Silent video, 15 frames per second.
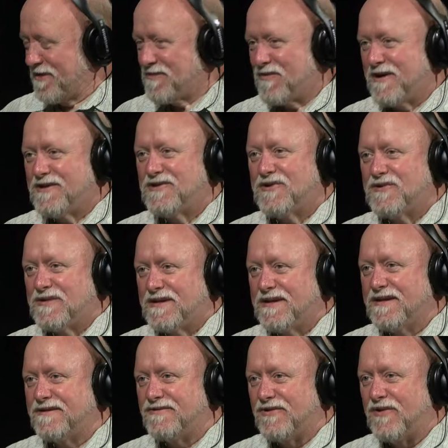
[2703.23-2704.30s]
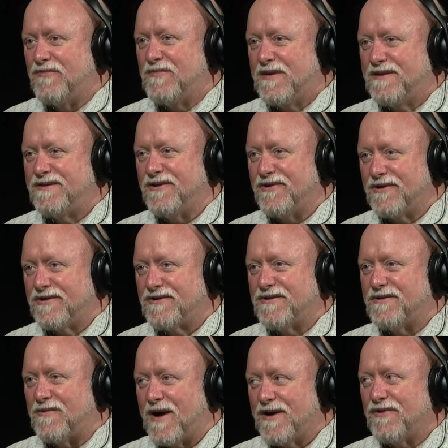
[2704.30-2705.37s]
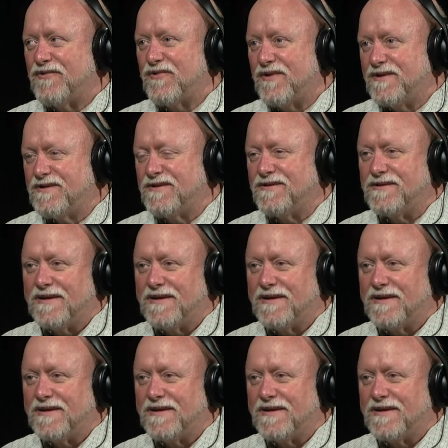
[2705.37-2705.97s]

reason why I chose it. It drove me to look to the wider tradition